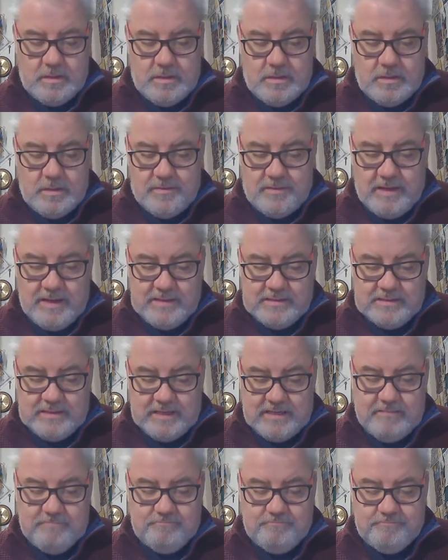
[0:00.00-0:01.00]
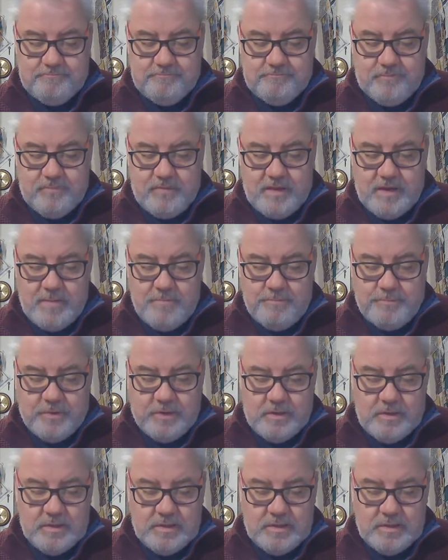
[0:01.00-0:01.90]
At that time, the Emperor